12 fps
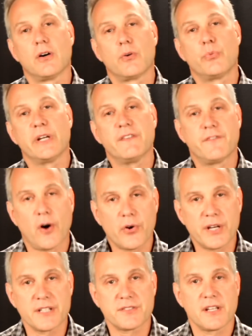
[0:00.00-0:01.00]

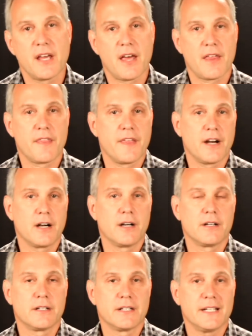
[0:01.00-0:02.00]
refocus
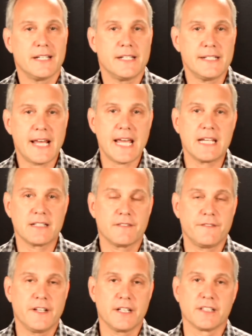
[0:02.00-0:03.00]
their innate
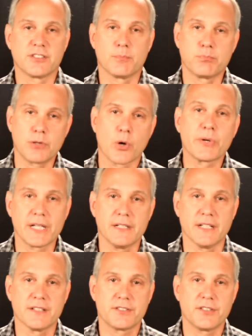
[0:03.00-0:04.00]
feelings of
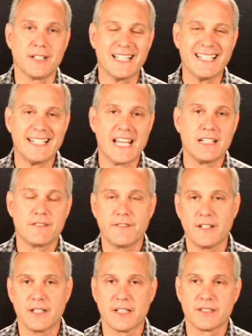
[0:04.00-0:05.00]
brokenness, their innate
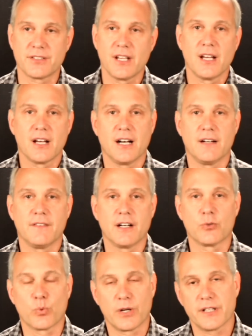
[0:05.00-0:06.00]
feelings of
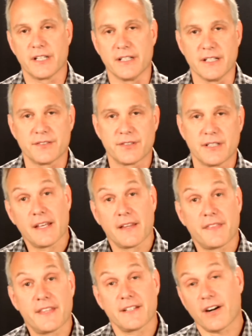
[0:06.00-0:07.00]
unworthiness,
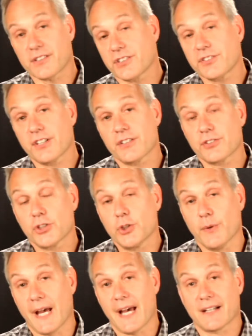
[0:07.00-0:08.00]
the narcissist
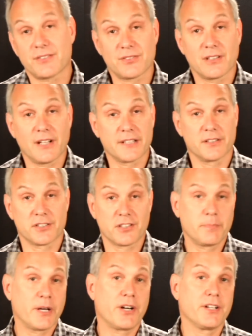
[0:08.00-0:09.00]
who acts like they're
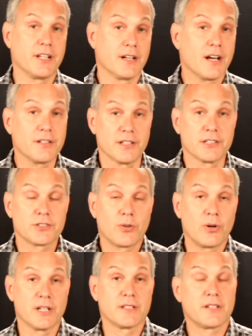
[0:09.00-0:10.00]
superior than others
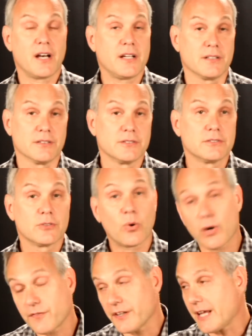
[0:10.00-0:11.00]
or entitled,
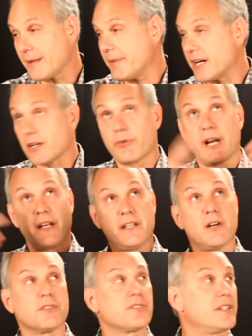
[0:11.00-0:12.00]
or for that matter,
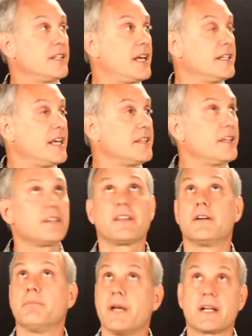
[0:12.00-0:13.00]
grandiose, they, they think they're
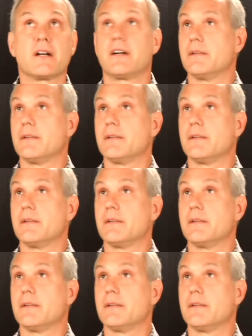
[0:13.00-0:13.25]
bigger and